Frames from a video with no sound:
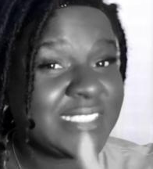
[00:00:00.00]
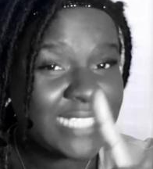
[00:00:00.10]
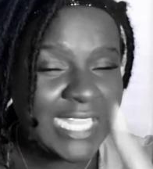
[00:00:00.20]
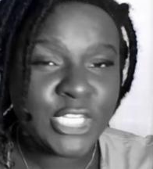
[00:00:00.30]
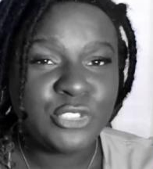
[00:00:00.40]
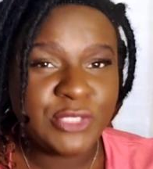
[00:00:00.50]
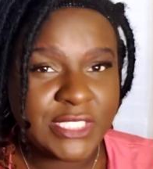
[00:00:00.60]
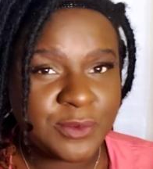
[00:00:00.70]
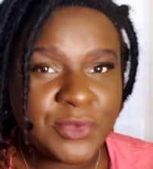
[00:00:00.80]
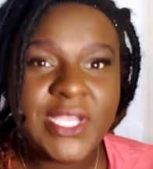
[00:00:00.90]
know you get the
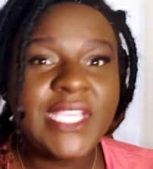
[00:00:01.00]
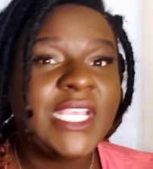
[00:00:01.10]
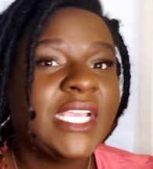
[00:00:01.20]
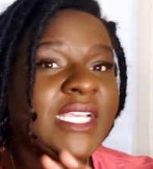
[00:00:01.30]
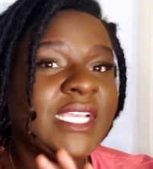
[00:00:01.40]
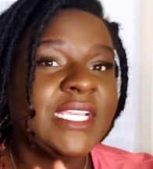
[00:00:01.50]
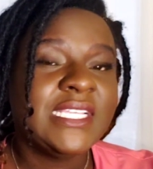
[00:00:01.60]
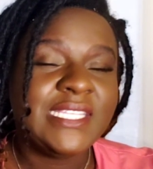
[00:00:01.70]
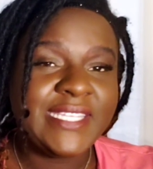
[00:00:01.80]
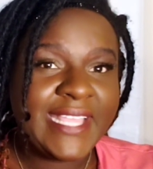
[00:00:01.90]
point,
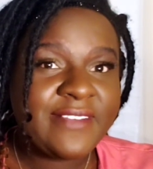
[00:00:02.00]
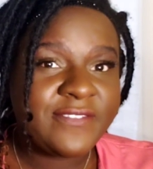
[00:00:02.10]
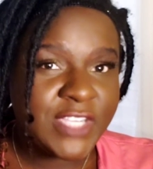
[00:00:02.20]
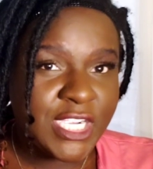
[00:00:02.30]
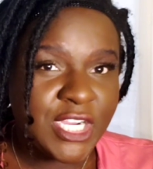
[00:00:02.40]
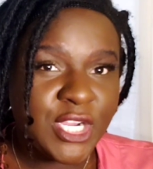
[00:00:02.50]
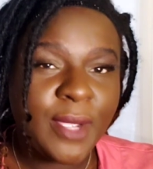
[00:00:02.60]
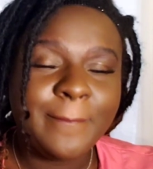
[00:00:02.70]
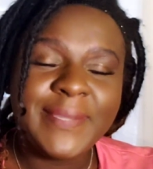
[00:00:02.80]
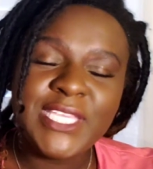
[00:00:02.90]
never
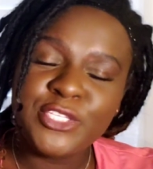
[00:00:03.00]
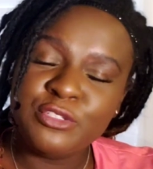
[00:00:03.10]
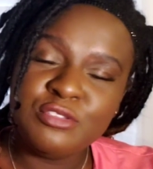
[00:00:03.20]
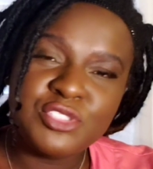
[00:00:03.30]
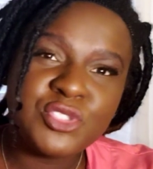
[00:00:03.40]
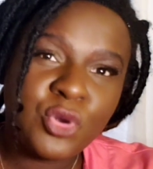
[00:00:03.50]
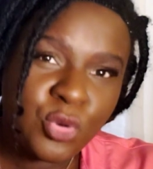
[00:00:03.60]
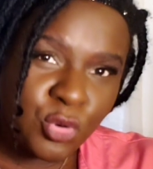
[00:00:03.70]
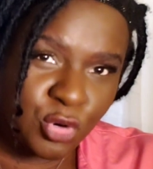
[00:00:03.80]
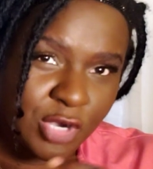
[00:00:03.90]
be used
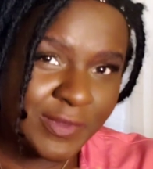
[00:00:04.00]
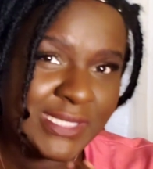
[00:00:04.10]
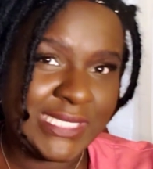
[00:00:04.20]
orally.